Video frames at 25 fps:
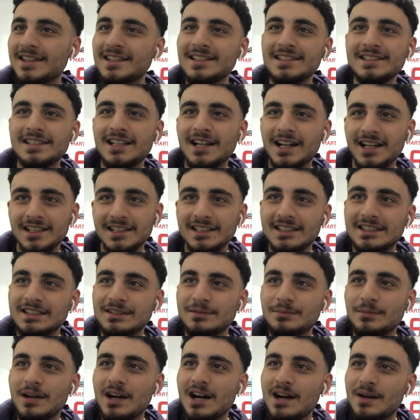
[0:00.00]
This guy's
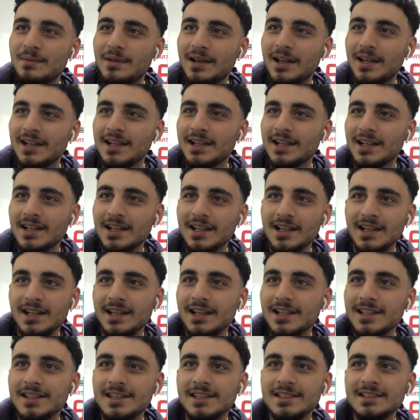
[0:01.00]
smart, man.
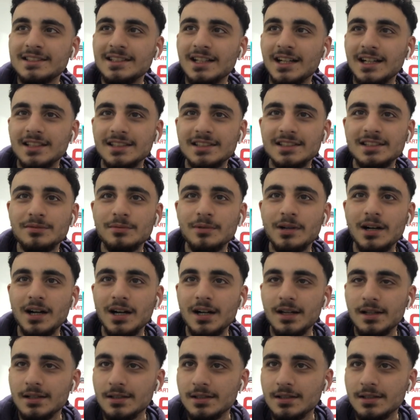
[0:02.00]
This guy's smart.